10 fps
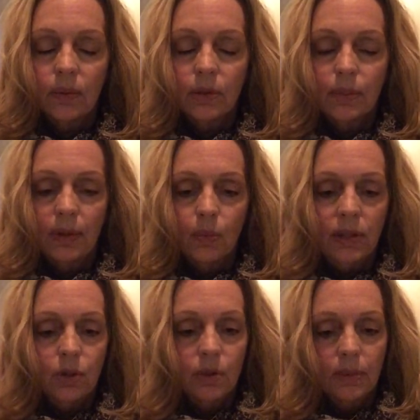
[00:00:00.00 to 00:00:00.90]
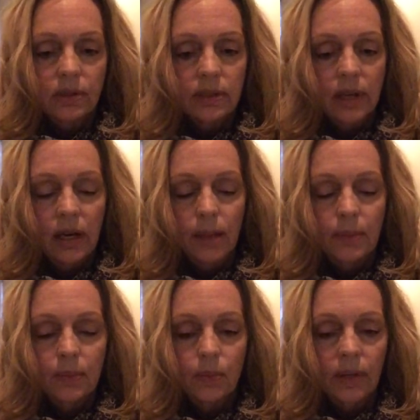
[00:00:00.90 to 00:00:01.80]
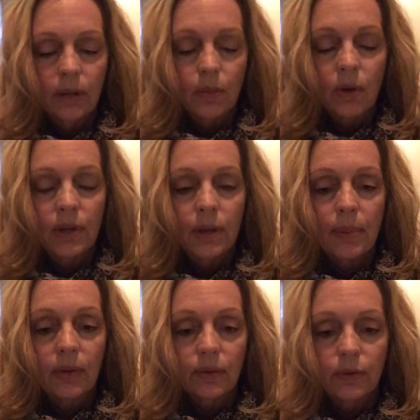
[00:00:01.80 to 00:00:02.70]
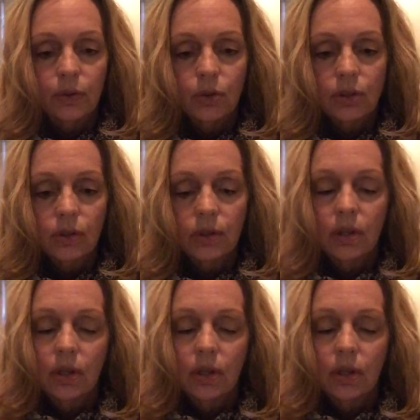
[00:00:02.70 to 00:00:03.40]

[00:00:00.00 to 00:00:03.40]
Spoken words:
We spend way too much time worrying about the future.